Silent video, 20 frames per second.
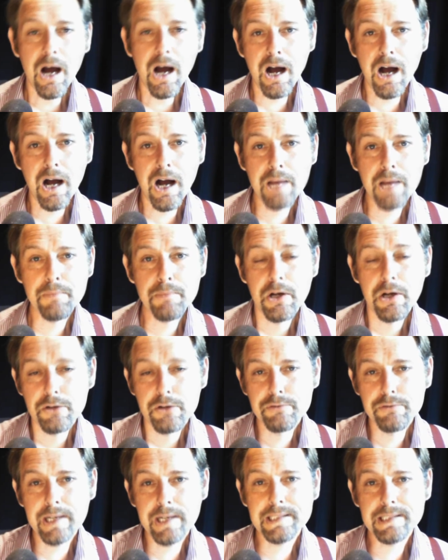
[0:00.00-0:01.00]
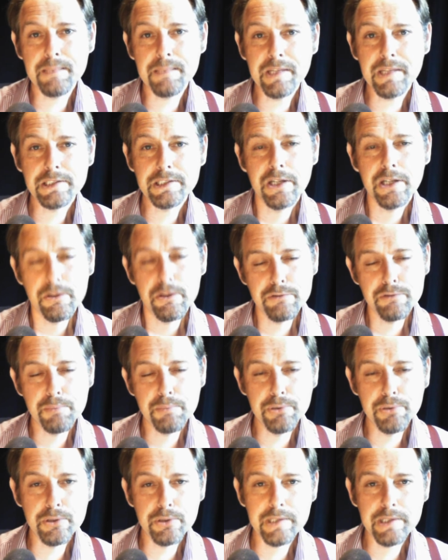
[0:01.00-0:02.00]
I'm Rick Timmis,
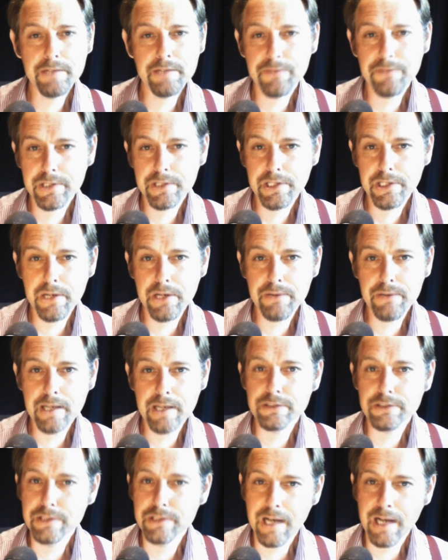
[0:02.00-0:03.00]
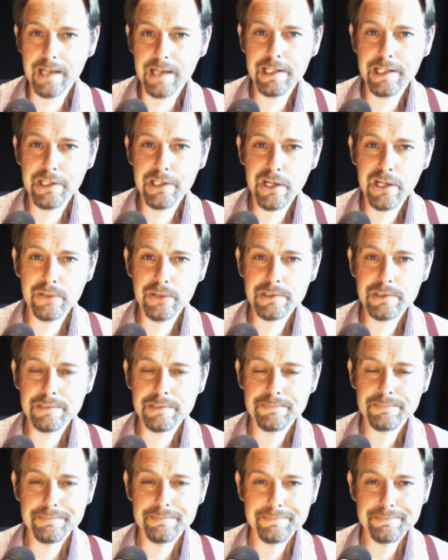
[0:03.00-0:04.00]
reporting for the Unit Nightly
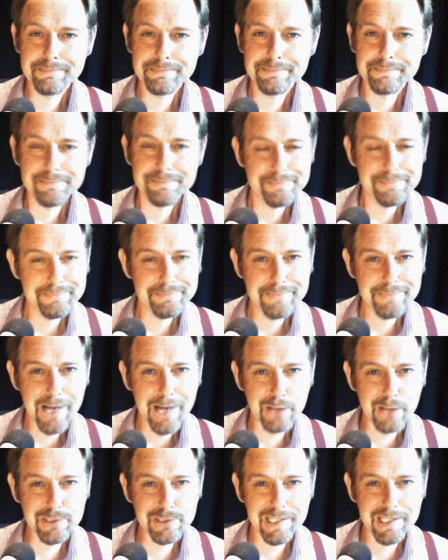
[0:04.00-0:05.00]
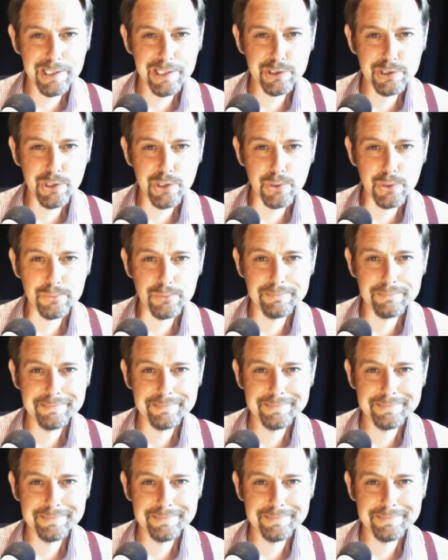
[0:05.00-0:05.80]
News. I'll see you soon.